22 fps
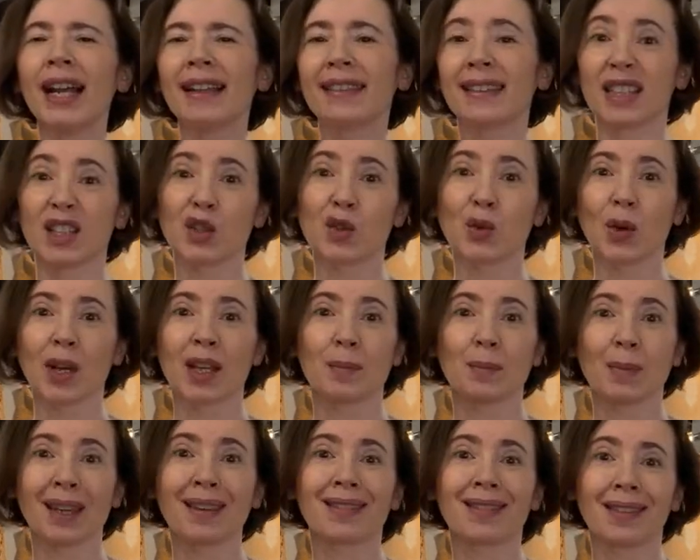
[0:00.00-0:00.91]
They try and
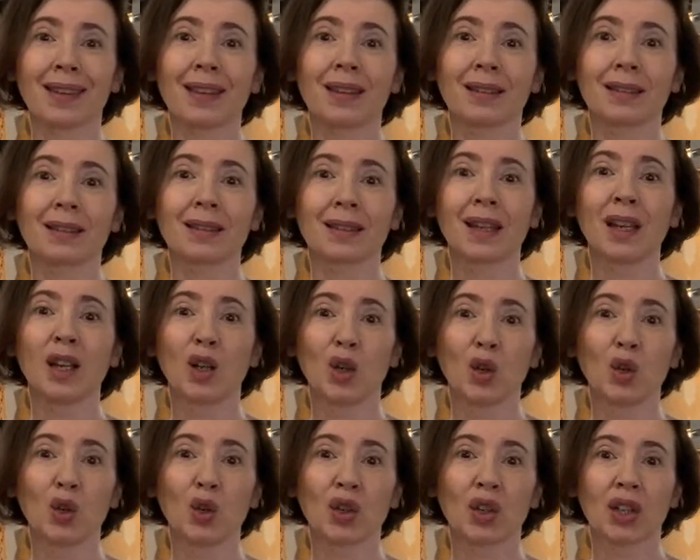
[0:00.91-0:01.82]
make things
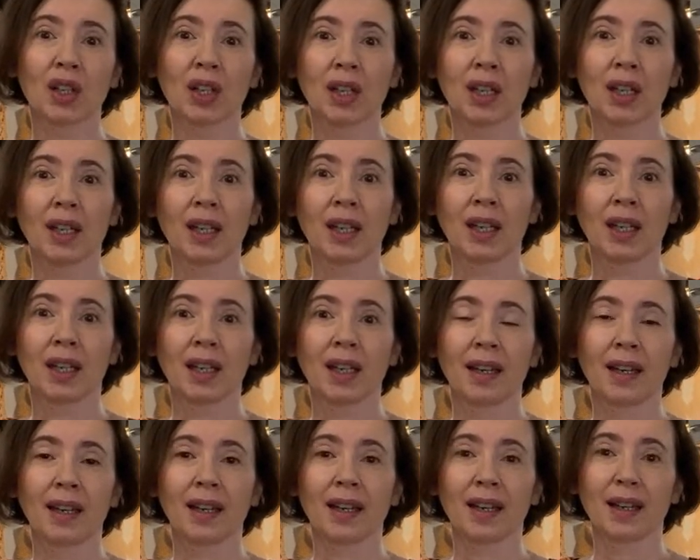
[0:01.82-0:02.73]
look
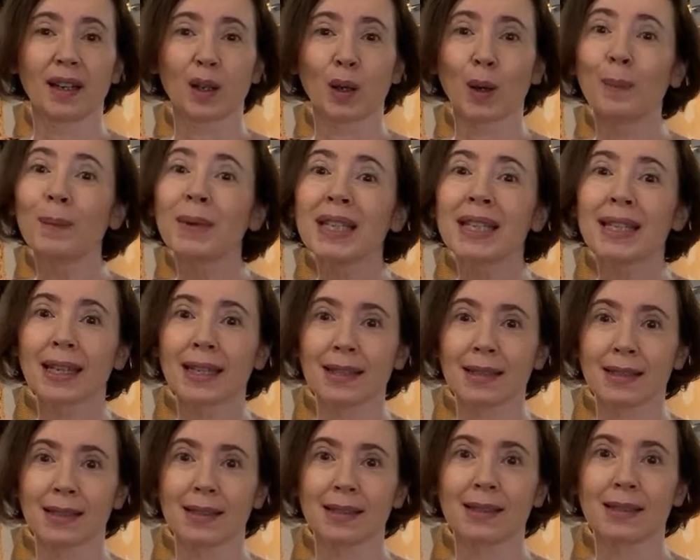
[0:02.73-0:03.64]
uh,
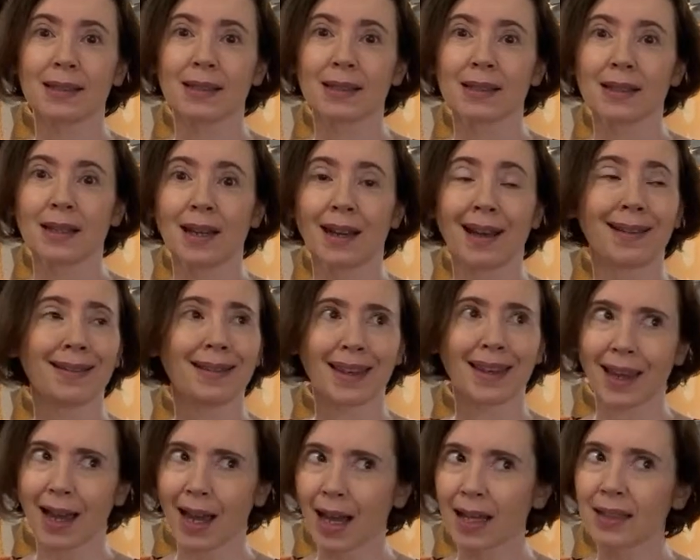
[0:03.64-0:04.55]
complicated and
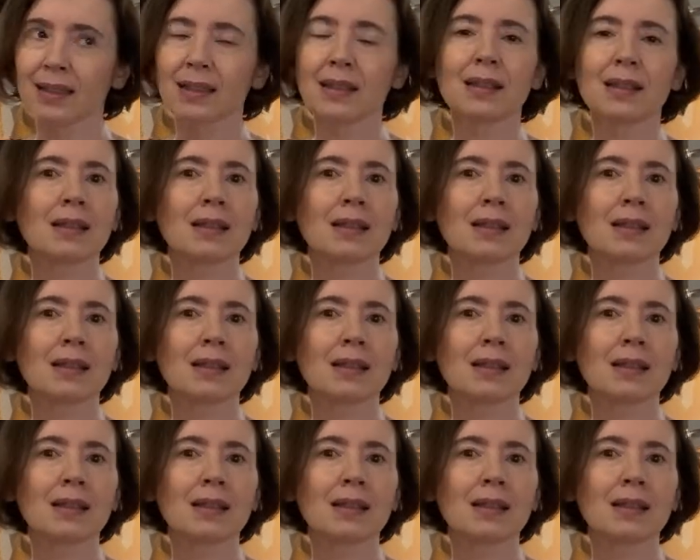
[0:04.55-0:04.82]
they add